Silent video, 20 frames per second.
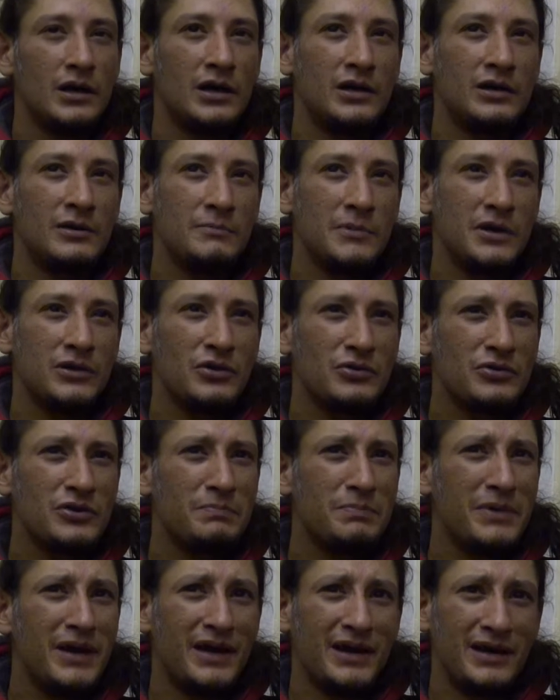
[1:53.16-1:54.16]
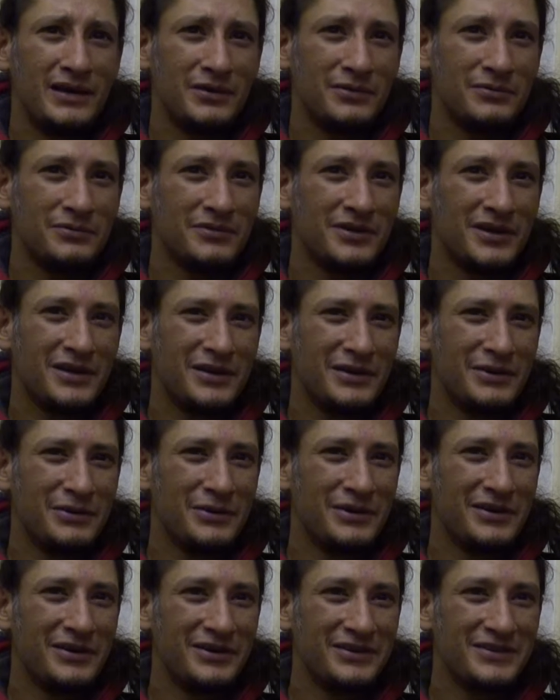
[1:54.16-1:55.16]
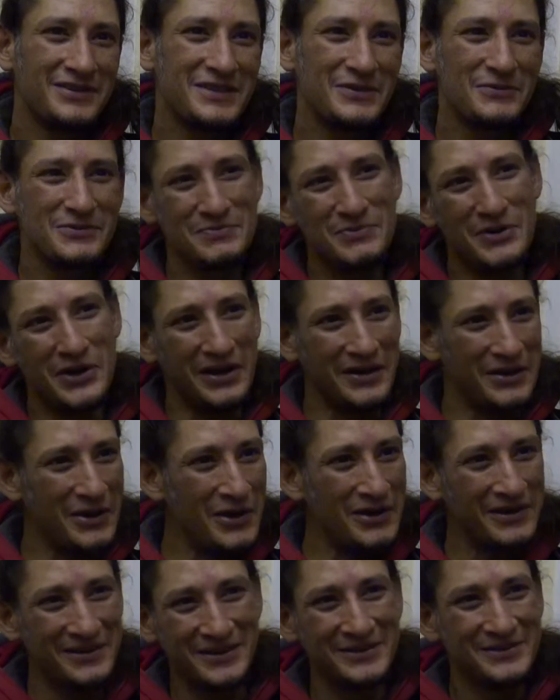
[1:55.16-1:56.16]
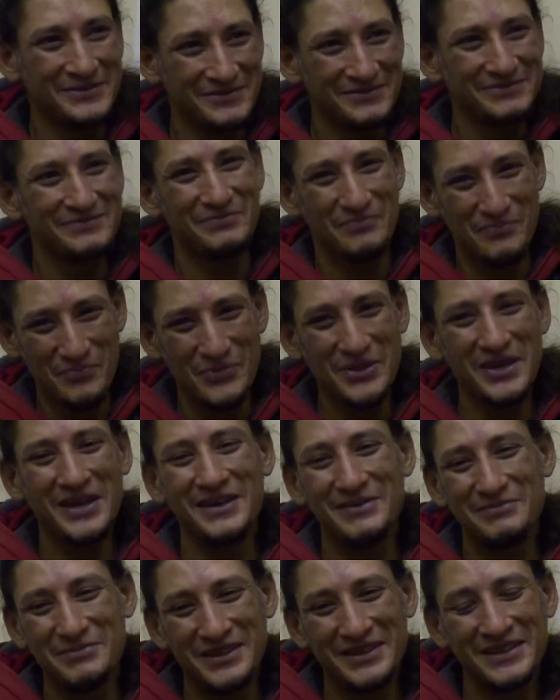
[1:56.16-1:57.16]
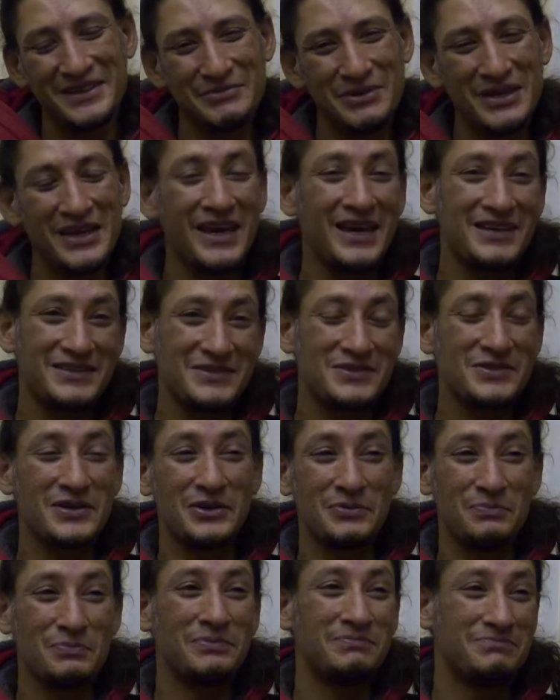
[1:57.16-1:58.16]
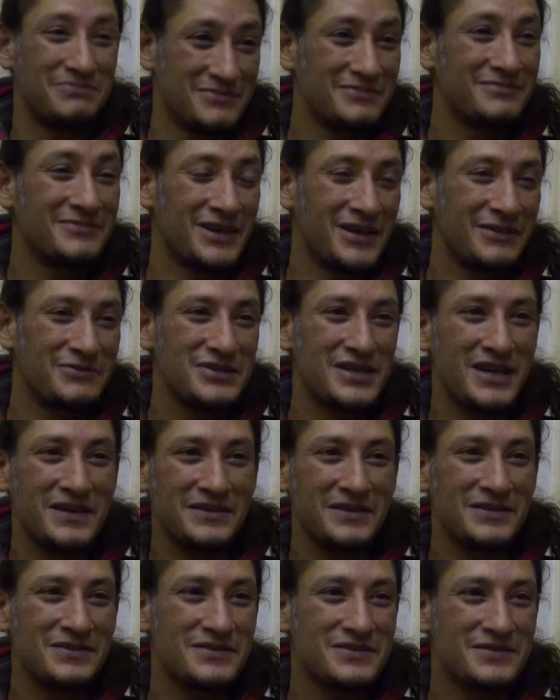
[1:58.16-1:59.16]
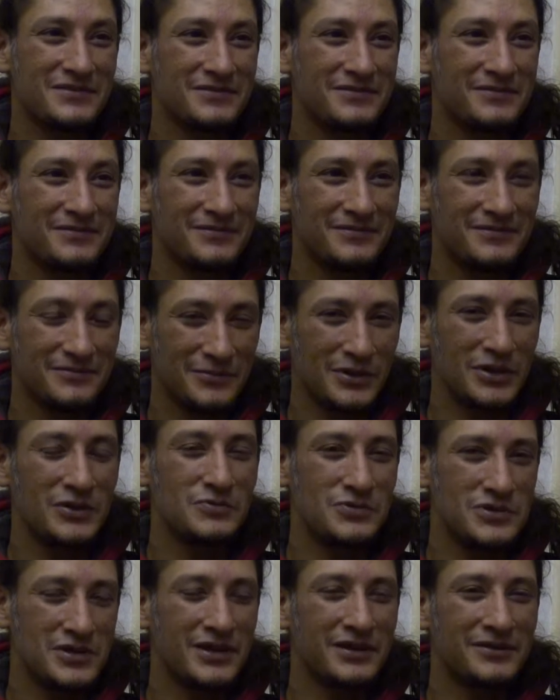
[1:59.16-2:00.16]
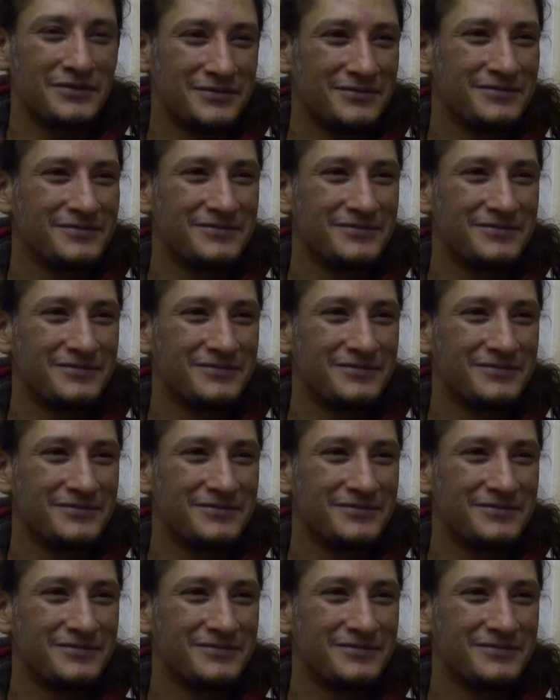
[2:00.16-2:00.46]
Not the bear, no, because he was mine. Yeah, but he had his own teddies when he was young.